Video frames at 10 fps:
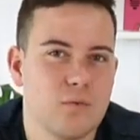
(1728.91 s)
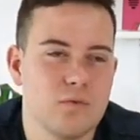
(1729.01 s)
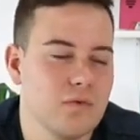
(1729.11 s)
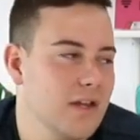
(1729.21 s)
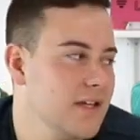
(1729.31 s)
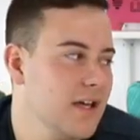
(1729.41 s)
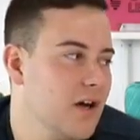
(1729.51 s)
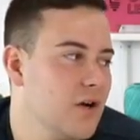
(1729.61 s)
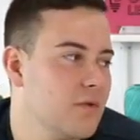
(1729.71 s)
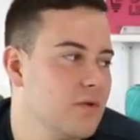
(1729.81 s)
Like, our floor was
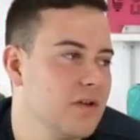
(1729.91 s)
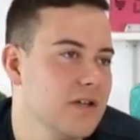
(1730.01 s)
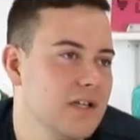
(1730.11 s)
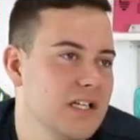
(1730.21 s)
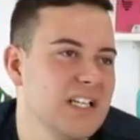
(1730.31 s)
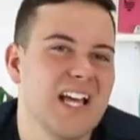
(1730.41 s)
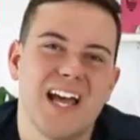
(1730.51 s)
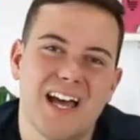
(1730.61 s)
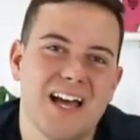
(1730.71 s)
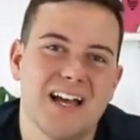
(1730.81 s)
dark our, in the old
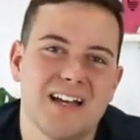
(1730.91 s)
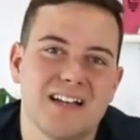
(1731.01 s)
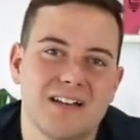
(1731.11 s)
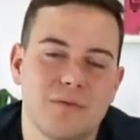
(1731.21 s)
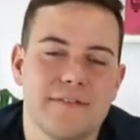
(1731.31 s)
yeah. studio, and it just.